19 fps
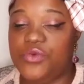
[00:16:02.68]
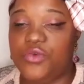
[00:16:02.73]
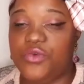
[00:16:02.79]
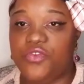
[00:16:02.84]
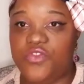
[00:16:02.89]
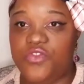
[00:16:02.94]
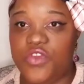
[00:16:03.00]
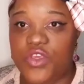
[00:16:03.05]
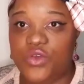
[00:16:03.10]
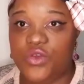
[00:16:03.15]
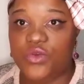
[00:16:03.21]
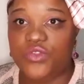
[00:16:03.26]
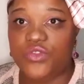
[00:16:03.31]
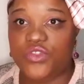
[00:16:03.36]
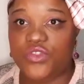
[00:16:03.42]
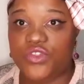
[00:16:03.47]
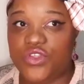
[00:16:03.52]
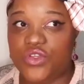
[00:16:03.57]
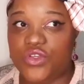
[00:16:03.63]

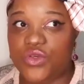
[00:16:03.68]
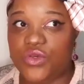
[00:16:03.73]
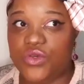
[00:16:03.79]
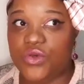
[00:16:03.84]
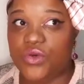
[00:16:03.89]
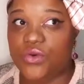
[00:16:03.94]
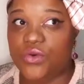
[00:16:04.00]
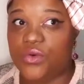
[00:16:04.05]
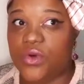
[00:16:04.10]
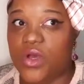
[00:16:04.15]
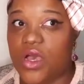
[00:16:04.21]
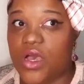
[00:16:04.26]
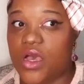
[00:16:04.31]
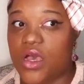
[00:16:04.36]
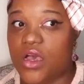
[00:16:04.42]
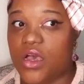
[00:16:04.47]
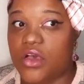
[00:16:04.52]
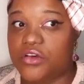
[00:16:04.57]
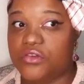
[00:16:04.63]
refused to
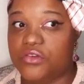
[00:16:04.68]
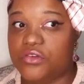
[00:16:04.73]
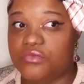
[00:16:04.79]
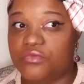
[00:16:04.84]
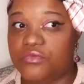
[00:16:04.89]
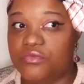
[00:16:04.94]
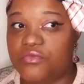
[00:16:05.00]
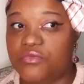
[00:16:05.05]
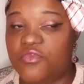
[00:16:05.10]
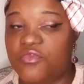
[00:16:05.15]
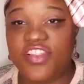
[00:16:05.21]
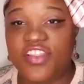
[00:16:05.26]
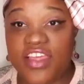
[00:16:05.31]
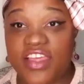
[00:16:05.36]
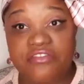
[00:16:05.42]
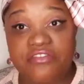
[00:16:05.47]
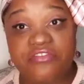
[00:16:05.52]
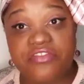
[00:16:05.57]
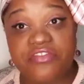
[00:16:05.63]

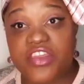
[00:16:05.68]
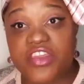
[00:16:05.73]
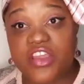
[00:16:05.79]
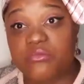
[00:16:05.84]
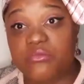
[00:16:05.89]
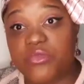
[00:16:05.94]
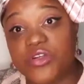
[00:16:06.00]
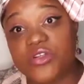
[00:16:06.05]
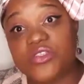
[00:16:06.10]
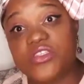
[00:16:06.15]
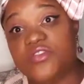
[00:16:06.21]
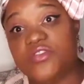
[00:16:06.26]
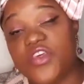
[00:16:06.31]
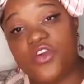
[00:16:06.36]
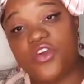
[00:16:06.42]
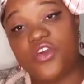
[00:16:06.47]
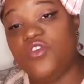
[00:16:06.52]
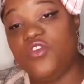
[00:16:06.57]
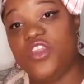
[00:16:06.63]
fluff the numbers of the
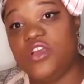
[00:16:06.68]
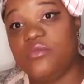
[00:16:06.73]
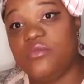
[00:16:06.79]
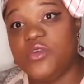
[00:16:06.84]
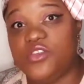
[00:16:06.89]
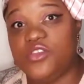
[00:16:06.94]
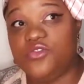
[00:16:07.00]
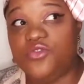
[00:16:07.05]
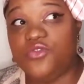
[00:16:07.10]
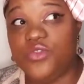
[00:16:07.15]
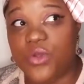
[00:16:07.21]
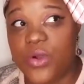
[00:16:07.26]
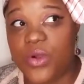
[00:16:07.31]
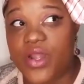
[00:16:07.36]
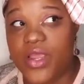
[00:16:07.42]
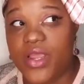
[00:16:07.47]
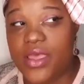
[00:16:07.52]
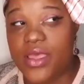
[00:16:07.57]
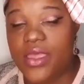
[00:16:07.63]
COVID numbers in
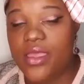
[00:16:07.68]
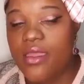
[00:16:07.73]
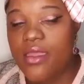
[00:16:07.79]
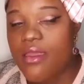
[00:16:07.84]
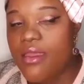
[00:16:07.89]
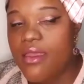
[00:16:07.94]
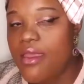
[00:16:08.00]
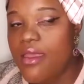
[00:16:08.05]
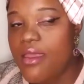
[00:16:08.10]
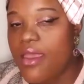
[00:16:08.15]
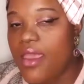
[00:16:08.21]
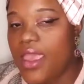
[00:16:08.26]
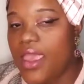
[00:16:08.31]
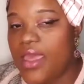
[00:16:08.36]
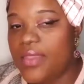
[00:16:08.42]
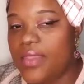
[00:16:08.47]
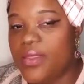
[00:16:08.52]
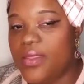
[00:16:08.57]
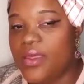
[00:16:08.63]
Florida,
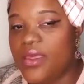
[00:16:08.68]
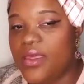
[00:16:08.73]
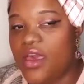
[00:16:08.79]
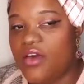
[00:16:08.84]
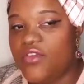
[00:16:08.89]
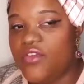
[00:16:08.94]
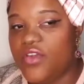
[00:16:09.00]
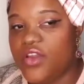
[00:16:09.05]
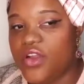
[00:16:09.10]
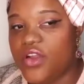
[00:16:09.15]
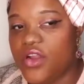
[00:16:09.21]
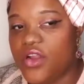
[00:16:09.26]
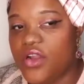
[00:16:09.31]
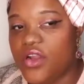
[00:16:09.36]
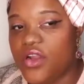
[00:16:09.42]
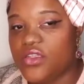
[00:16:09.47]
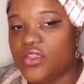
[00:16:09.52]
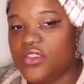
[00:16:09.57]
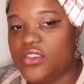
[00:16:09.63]
and the
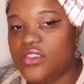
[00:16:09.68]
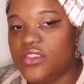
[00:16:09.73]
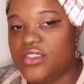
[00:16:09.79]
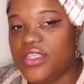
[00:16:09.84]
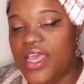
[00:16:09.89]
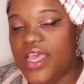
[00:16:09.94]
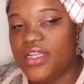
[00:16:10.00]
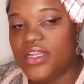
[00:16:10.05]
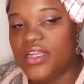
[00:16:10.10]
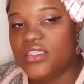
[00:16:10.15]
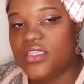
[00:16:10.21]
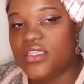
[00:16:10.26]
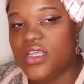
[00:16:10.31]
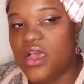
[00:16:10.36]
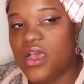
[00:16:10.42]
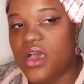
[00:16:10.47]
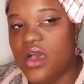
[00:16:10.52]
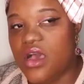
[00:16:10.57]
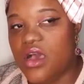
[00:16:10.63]
governor sent
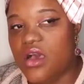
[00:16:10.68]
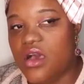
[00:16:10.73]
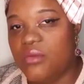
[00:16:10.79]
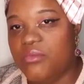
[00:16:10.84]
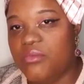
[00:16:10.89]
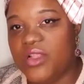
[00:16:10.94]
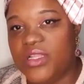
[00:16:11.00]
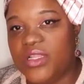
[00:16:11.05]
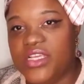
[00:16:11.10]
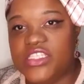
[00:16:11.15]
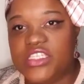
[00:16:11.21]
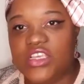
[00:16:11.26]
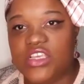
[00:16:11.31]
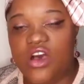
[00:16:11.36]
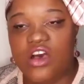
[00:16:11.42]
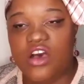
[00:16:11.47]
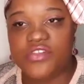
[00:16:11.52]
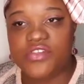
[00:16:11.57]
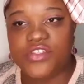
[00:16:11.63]
police
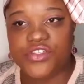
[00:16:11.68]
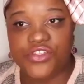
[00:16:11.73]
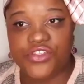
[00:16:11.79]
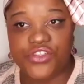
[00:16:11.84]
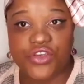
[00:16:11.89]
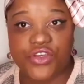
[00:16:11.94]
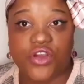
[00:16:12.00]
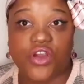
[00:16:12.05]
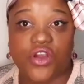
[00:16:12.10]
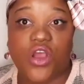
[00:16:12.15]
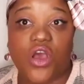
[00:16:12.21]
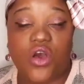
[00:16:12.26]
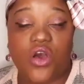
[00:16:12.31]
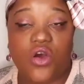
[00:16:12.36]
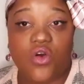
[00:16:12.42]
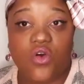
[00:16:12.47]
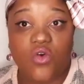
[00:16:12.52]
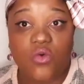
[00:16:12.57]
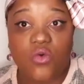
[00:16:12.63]
officers to her
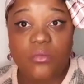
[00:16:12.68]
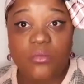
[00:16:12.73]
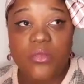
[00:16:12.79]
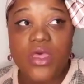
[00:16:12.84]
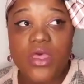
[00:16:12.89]
home